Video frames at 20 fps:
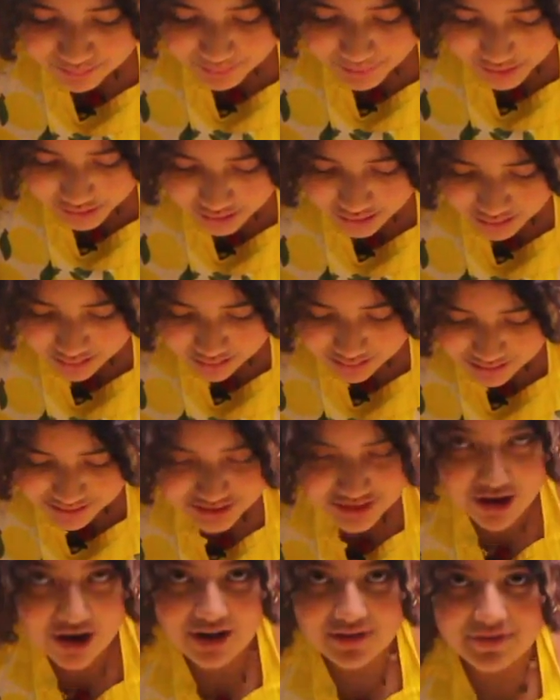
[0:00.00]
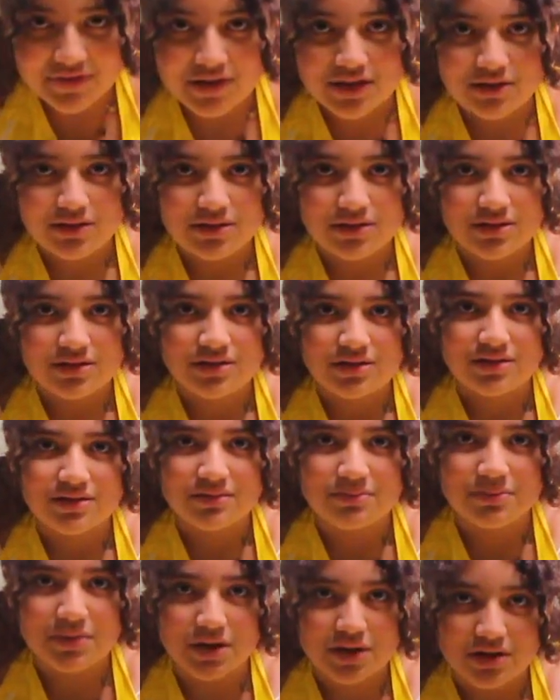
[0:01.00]
butter, soft
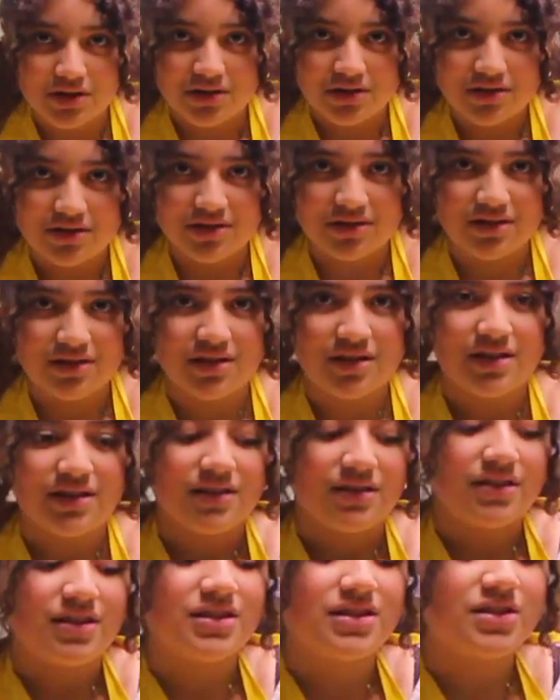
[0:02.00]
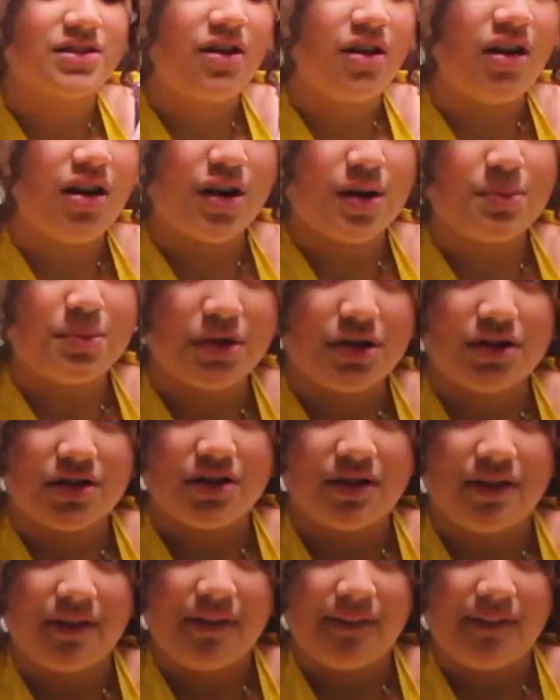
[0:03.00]
butter. This is hard butter.